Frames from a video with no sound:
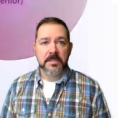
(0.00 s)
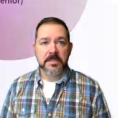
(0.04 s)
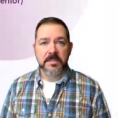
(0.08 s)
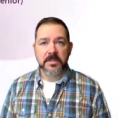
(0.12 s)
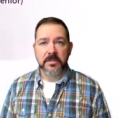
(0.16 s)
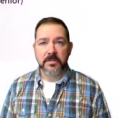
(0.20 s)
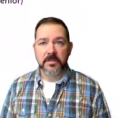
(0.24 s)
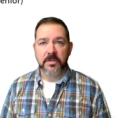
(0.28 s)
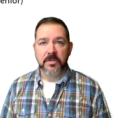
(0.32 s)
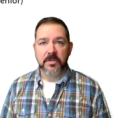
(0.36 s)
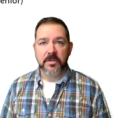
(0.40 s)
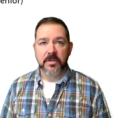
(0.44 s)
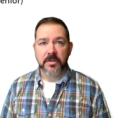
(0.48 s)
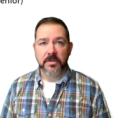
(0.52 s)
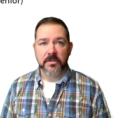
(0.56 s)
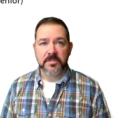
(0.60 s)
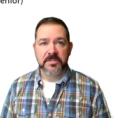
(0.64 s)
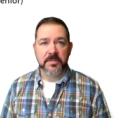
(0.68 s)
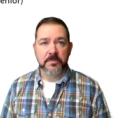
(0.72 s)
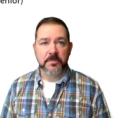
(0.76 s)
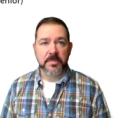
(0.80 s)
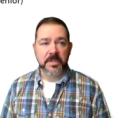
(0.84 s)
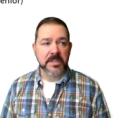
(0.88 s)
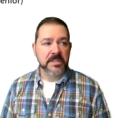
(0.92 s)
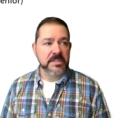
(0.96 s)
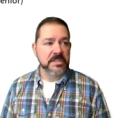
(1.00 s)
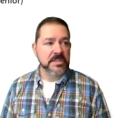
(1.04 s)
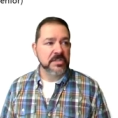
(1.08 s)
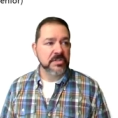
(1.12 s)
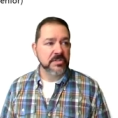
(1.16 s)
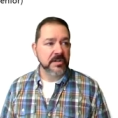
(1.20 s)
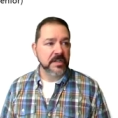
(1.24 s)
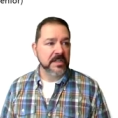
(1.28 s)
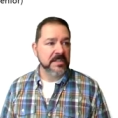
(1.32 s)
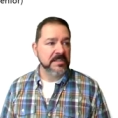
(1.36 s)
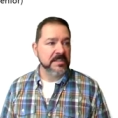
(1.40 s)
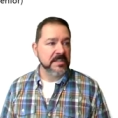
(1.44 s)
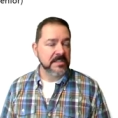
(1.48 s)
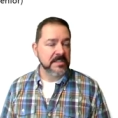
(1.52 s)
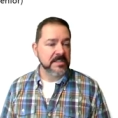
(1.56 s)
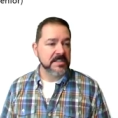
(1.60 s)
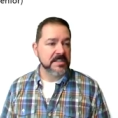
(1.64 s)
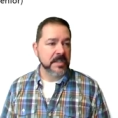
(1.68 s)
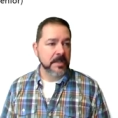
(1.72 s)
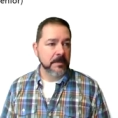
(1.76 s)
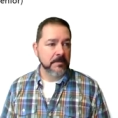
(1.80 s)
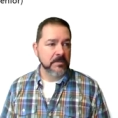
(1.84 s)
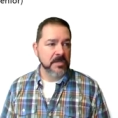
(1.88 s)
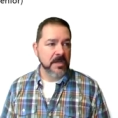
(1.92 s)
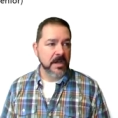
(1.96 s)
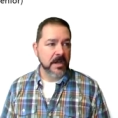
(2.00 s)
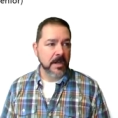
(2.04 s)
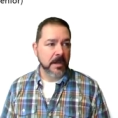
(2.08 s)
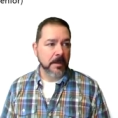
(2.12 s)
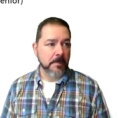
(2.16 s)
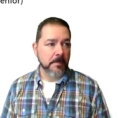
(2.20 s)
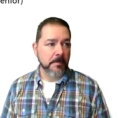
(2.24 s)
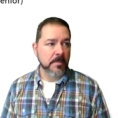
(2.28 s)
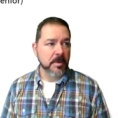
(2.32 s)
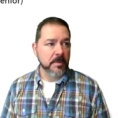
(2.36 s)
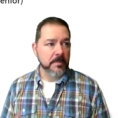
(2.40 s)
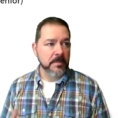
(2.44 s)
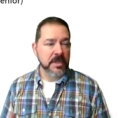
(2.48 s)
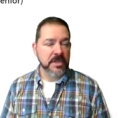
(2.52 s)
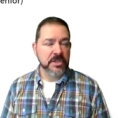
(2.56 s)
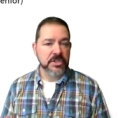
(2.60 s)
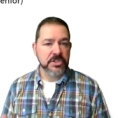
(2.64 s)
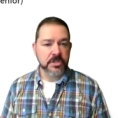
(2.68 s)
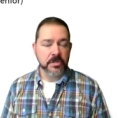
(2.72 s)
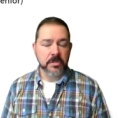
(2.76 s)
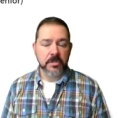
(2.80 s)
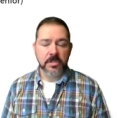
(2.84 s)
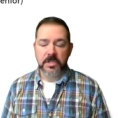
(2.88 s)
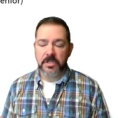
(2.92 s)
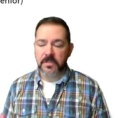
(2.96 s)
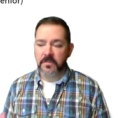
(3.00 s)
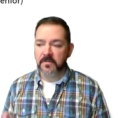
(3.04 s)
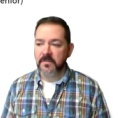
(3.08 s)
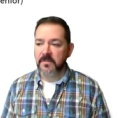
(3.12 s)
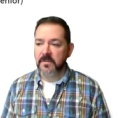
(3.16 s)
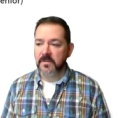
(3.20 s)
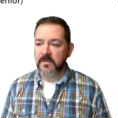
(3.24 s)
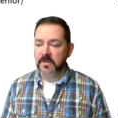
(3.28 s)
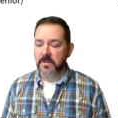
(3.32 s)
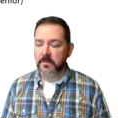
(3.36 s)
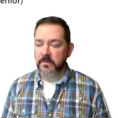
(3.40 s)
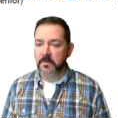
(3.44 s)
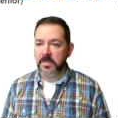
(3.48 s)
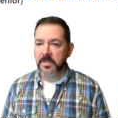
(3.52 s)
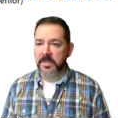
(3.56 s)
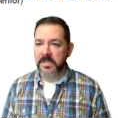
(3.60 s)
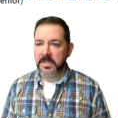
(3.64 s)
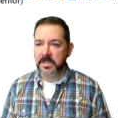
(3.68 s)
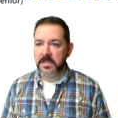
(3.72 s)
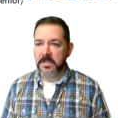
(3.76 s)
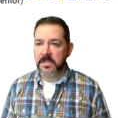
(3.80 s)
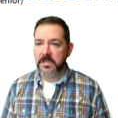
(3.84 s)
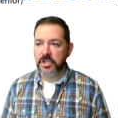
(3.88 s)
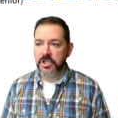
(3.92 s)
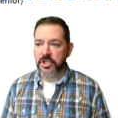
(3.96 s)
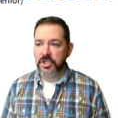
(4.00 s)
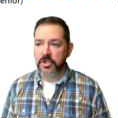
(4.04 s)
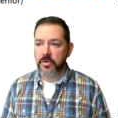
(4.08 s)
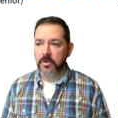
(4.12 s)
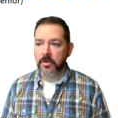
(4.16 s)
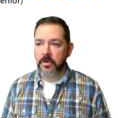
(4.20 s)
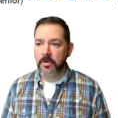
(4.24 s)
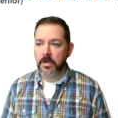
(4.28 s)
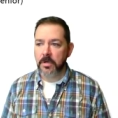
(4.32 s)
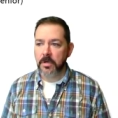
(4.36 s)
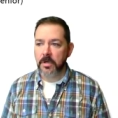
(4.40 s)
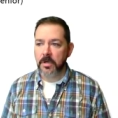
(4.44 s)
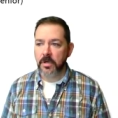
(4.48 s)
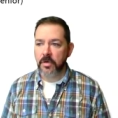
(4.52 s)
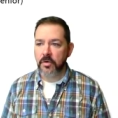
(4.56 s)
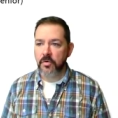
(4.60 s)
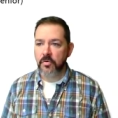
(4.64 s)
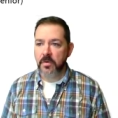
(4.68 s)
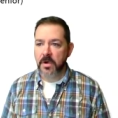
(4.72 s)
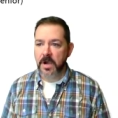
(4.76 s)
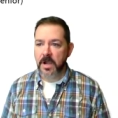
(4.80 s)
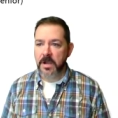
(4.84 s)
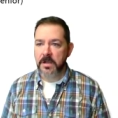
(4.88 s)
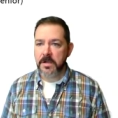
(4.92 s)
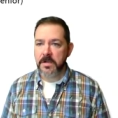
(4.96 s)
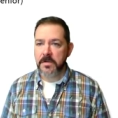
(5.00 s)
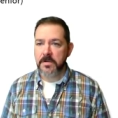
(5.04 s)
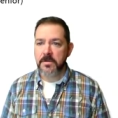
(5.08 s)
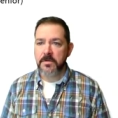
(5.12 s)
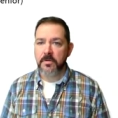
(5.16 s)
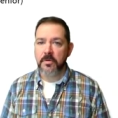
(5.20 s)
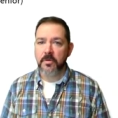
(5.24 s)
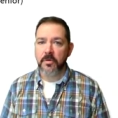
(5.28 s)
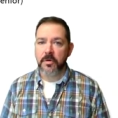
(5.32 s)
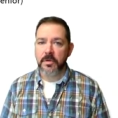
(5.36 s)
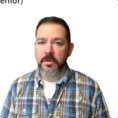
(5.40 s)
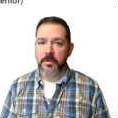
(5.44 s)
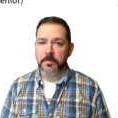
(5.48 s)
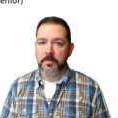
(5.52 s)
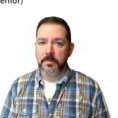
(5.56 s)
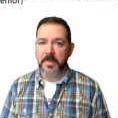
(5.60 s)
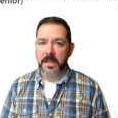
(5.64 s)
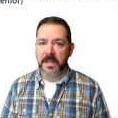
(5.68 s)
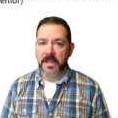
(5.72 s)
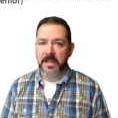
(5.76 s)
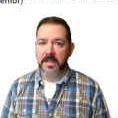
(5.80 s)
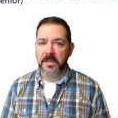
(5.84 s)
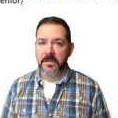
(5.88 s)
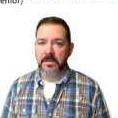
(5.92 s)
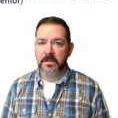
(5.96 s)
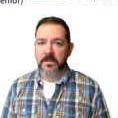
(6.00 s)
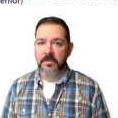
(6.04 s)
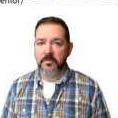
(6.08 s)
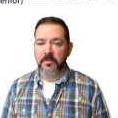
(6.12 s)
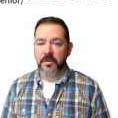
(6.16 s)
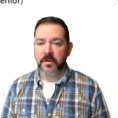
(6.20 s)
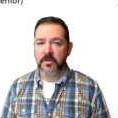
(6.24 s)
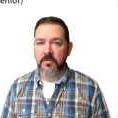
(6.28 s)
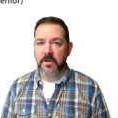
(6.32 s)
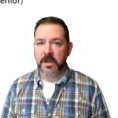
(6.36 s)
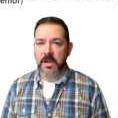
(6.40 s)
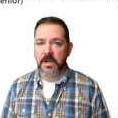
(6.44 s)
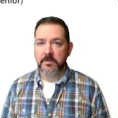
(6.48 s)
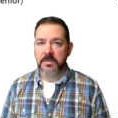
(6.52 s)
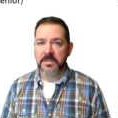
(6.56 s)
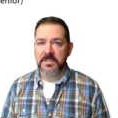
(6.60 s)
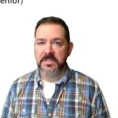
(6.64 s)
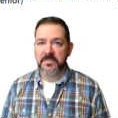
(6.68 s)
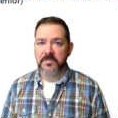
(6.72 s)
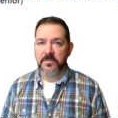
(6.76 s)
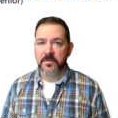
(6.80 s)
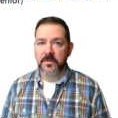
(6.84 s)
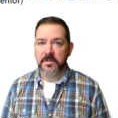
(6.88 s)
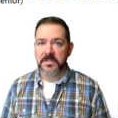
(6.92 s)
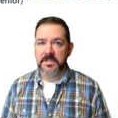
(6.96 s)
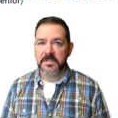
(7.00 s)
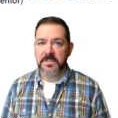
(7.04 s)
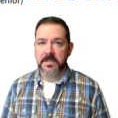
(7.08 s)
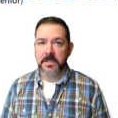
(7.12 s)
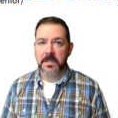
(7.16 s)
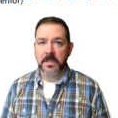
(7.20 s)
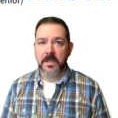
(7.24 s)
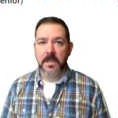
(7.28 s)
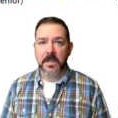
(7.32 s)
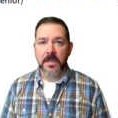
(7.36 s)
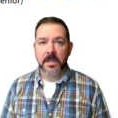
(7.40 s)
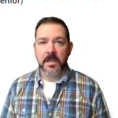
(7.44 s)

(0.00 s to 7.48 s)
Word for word: So you could also be in strings at the same time. But make sure that you've completed your choir or your band requirements first.